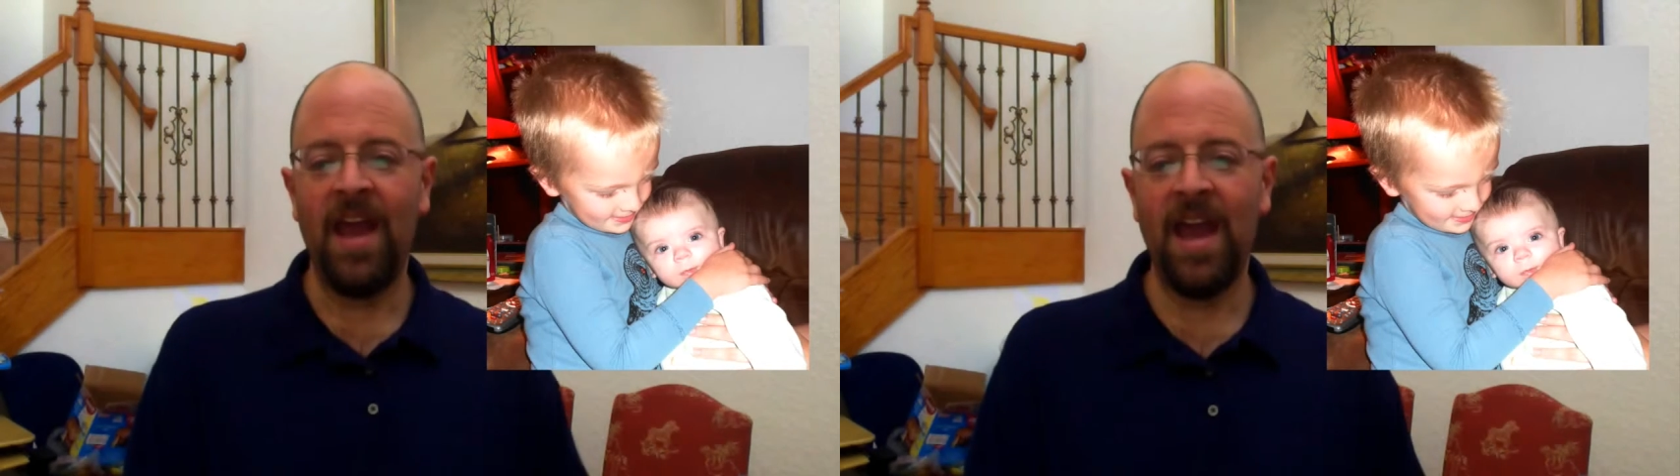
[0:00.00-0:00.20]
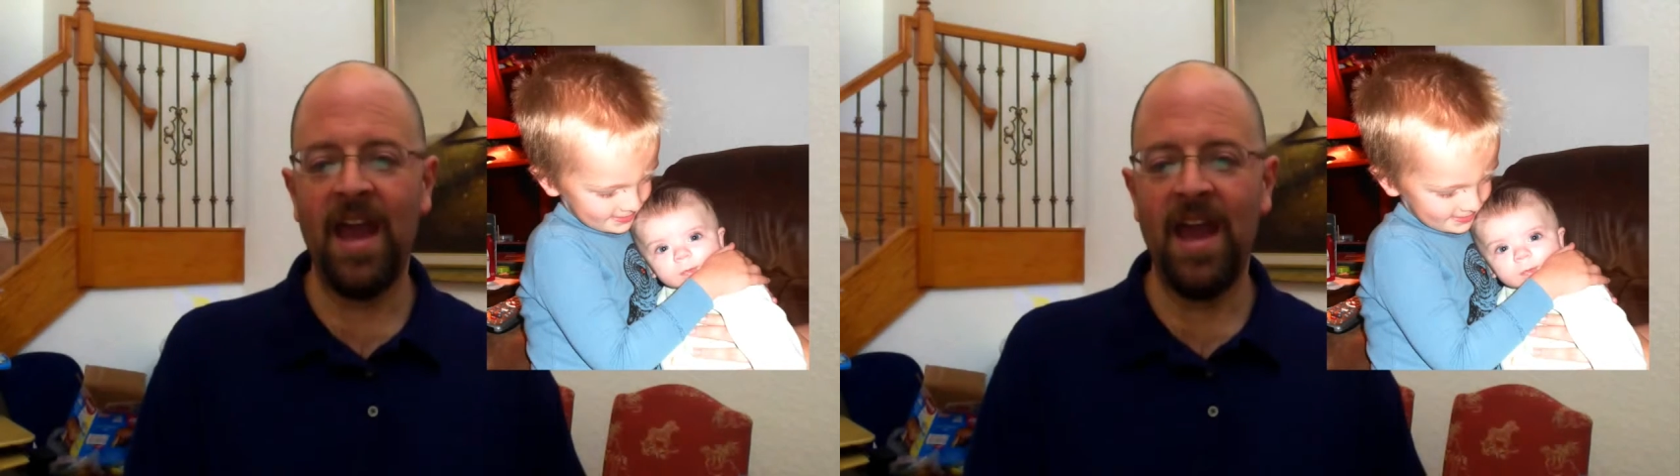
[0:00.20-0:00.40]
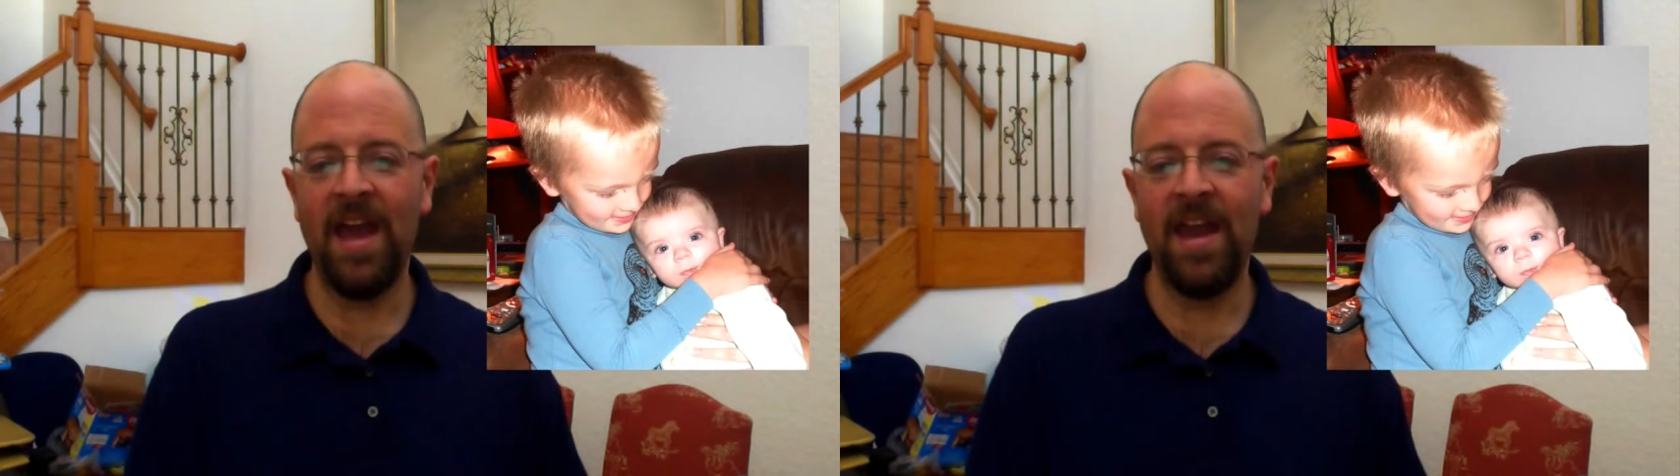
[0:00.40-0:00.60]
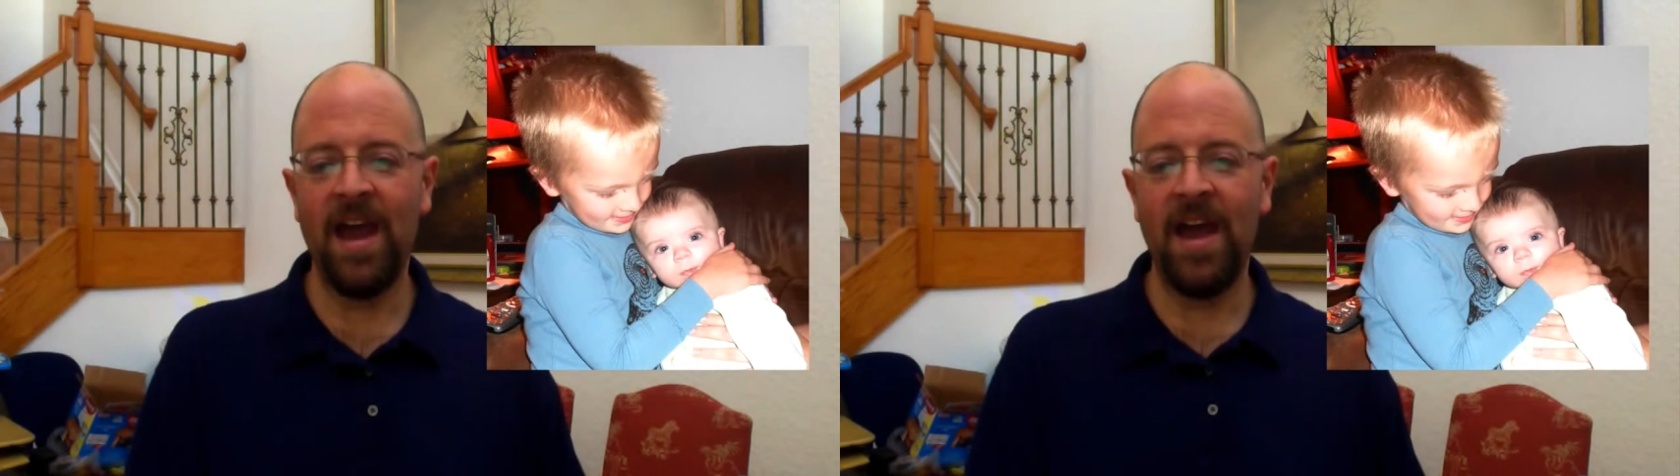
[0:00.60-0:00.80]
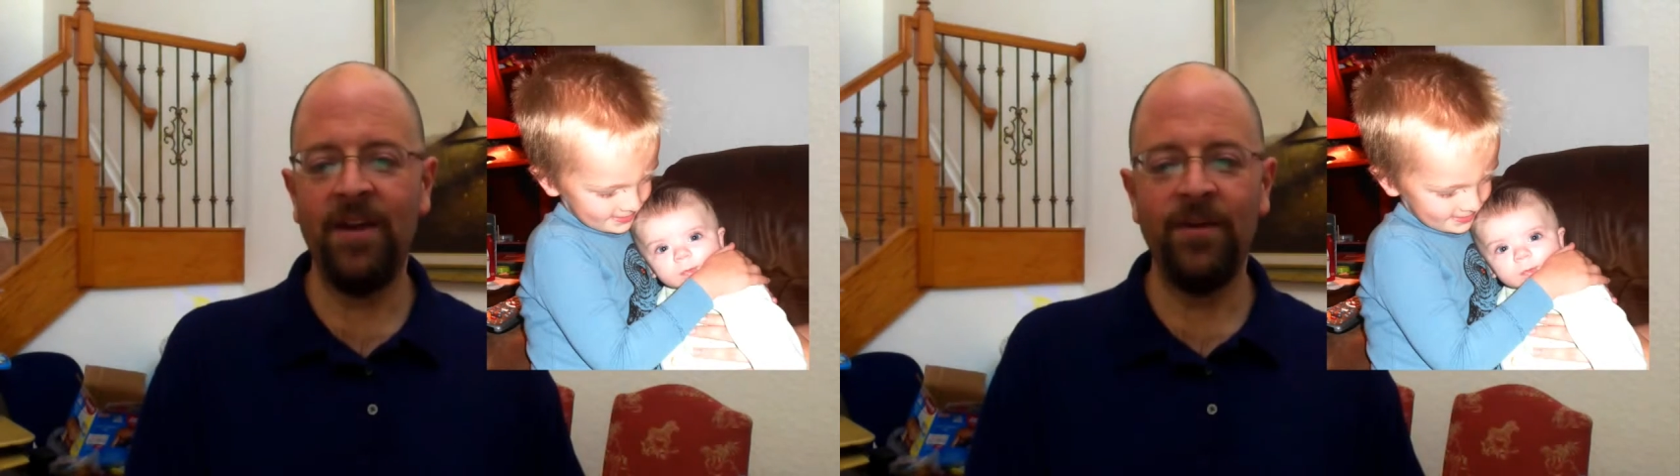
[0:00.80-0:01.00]
And
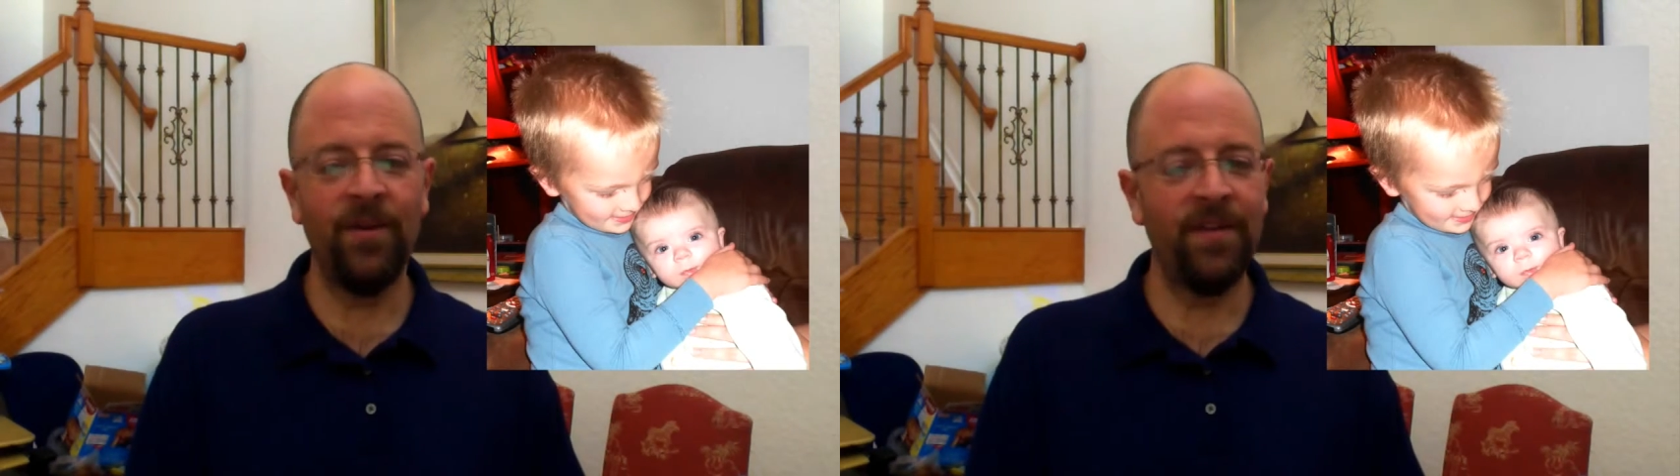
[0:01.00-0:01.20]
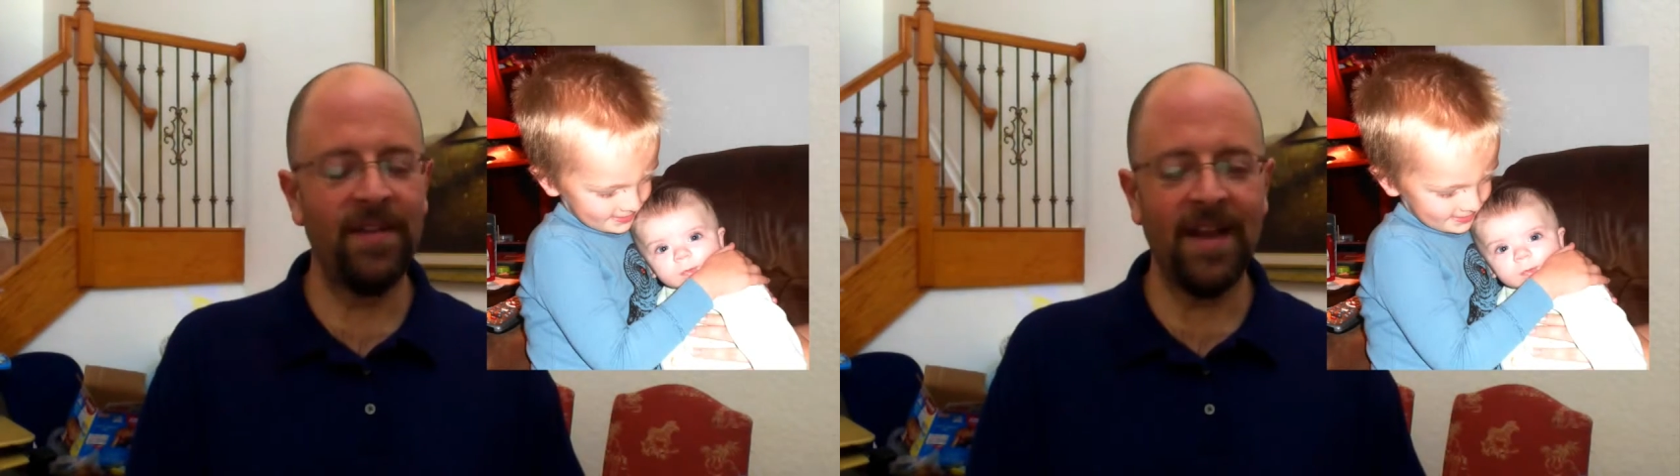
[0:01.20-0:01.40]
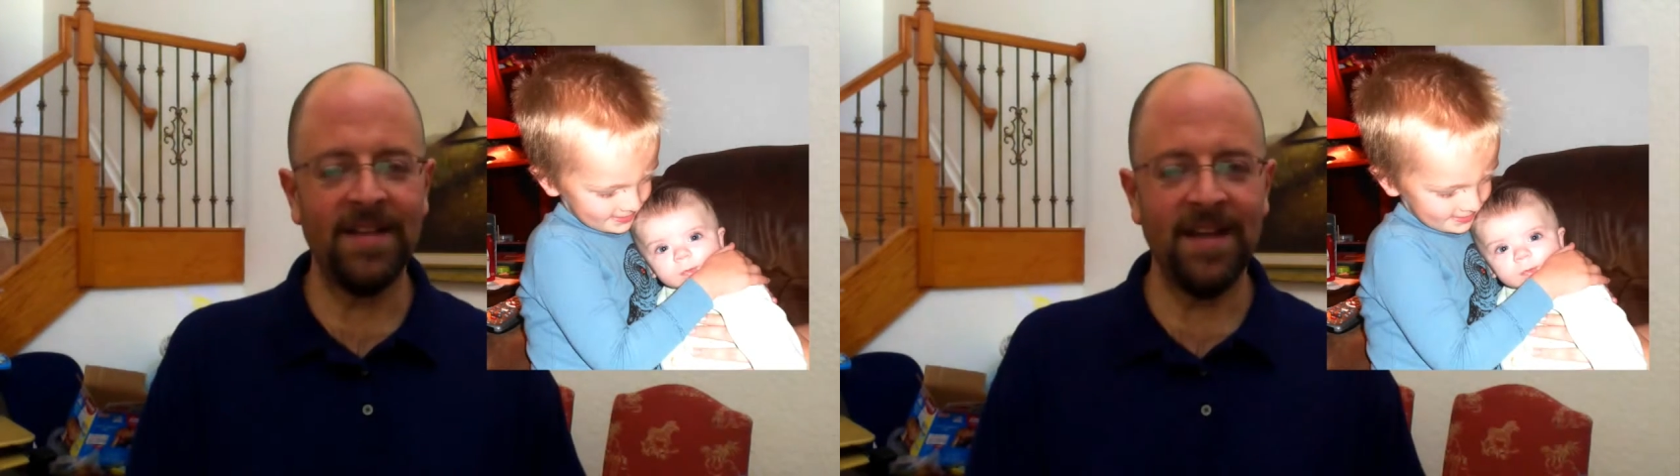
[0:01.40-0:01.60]
I don't know that that's